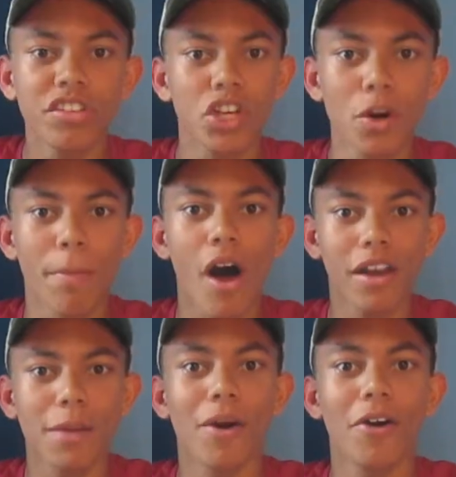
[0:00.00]
of your
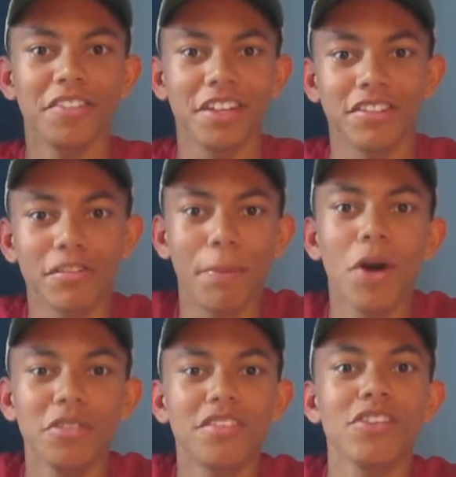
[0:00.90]
body parts
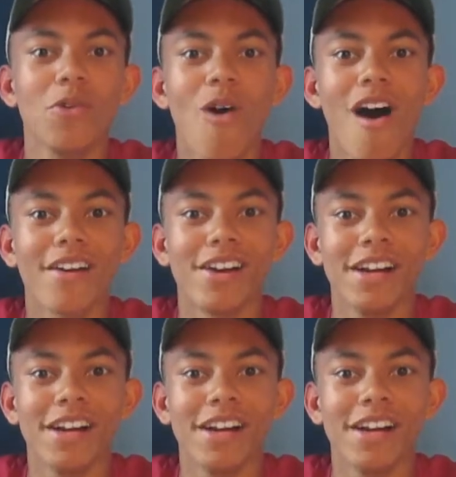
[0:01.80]
exposed in the water